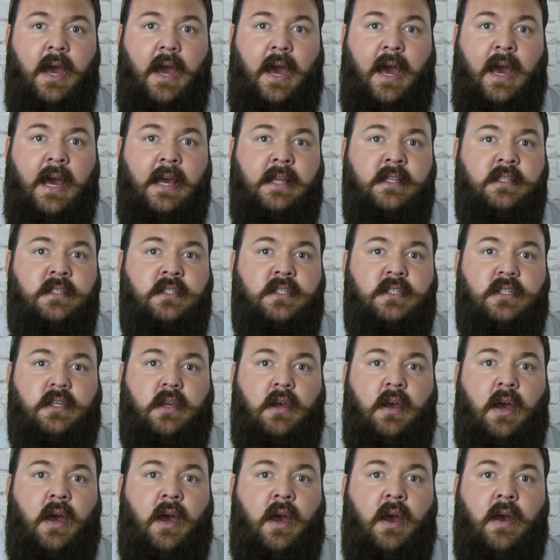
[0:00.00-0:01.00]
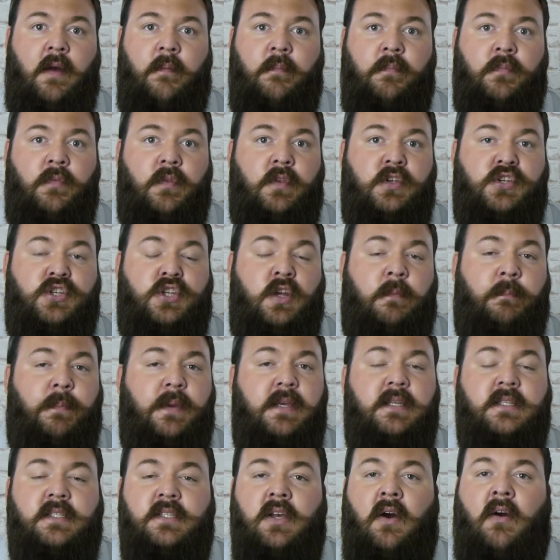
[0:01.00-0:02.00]
and should
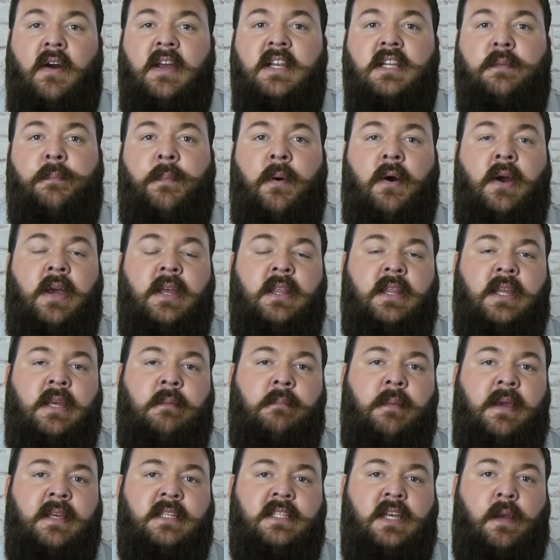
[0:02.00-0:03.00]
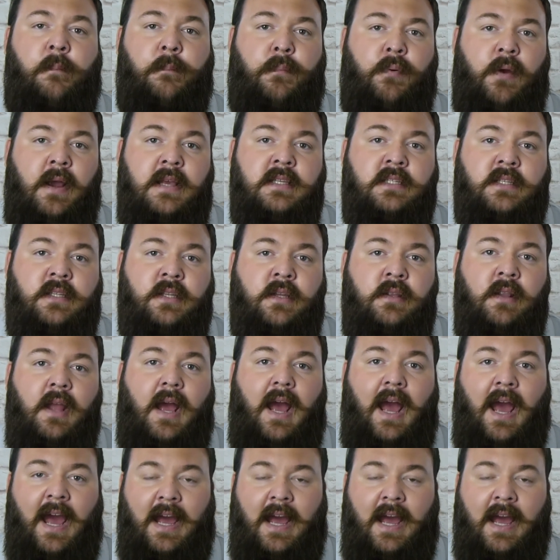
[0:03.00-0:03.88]
be signed by the meeting president